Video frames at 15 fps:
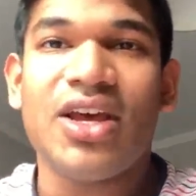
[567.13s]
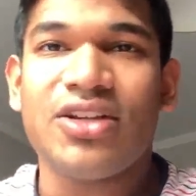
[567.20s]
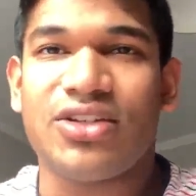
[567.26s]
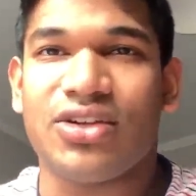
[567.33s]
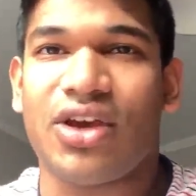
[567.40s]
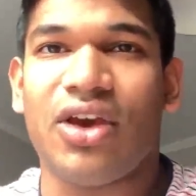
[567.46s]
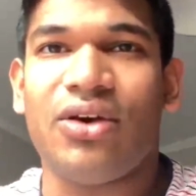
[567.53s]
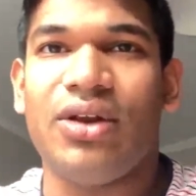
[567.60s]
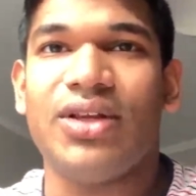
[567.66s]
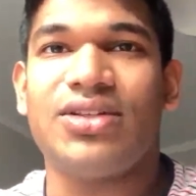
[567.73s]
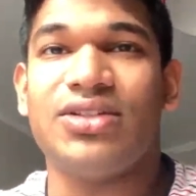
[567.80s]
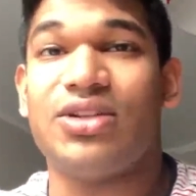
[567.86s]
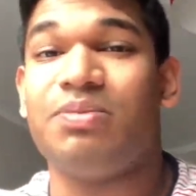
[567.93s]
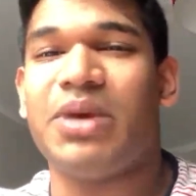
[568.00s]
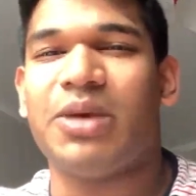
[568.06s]
to go
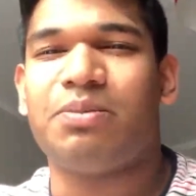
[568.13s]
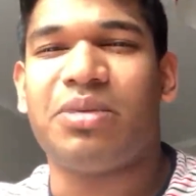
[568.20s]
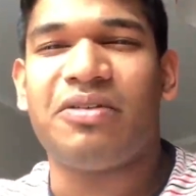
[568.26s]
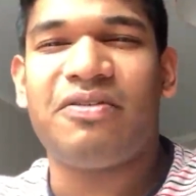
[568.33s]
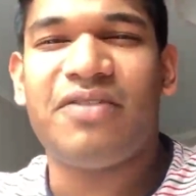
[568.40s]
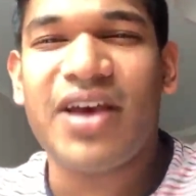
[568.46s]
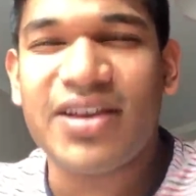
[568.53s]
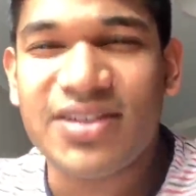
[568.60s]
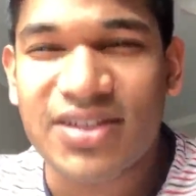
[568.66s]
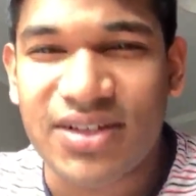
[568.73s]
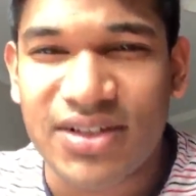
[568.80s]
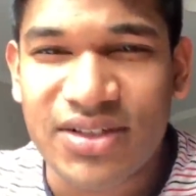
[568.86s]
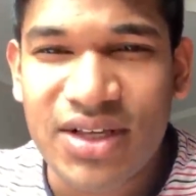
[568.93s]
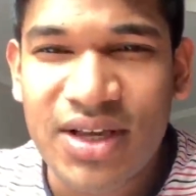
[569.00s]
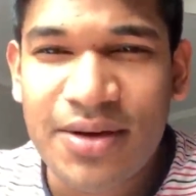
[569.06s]
listen to big
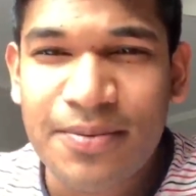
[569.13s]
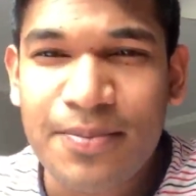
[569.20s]
professors